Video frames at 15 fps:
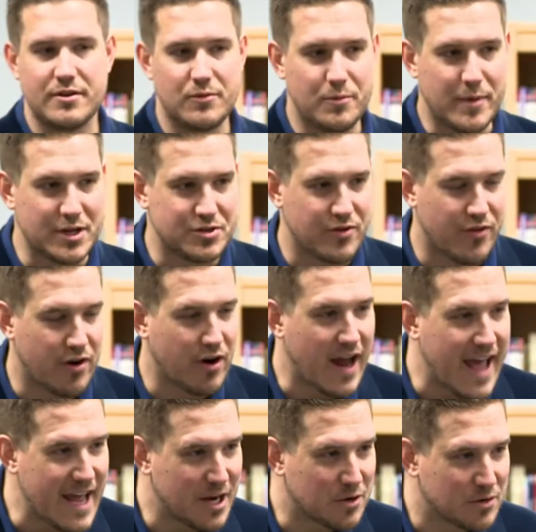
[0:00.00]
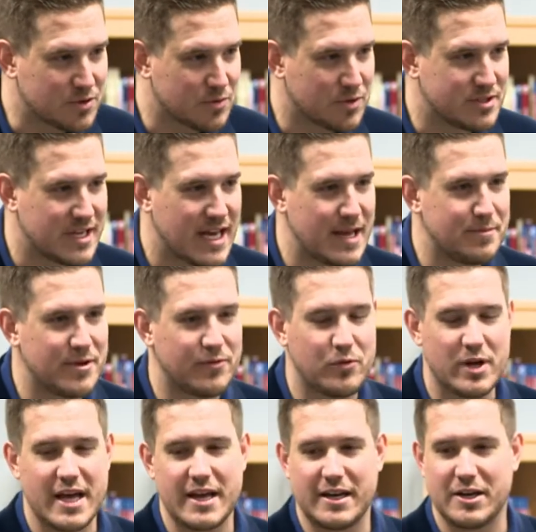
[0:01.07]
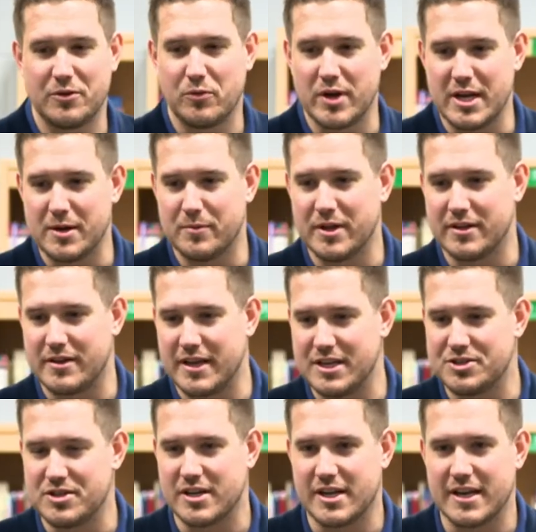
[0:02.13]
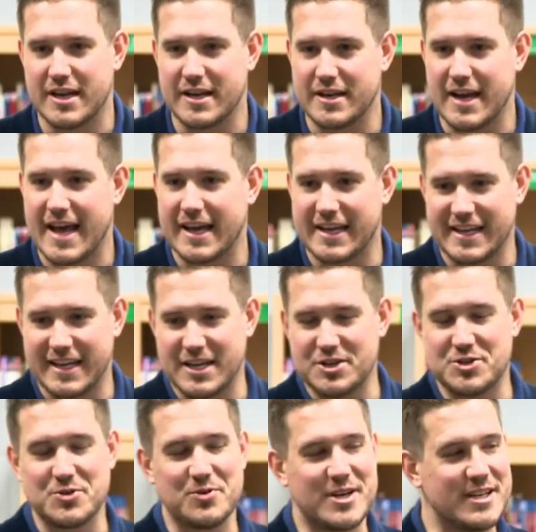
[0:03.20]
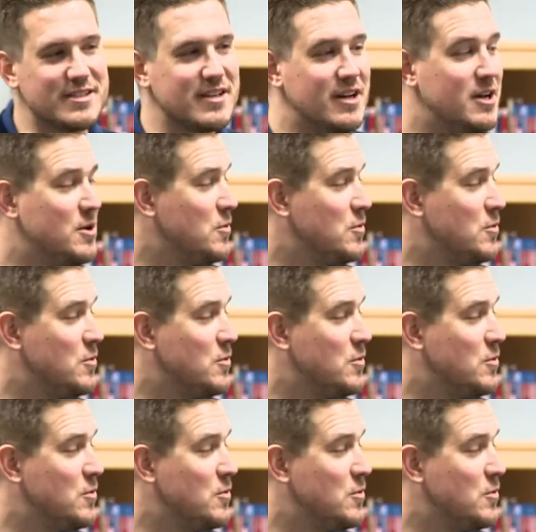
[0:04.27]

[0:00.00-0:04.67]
We'd make sure that our ankles were taped if we had any rehabilitation on any nagging injuries.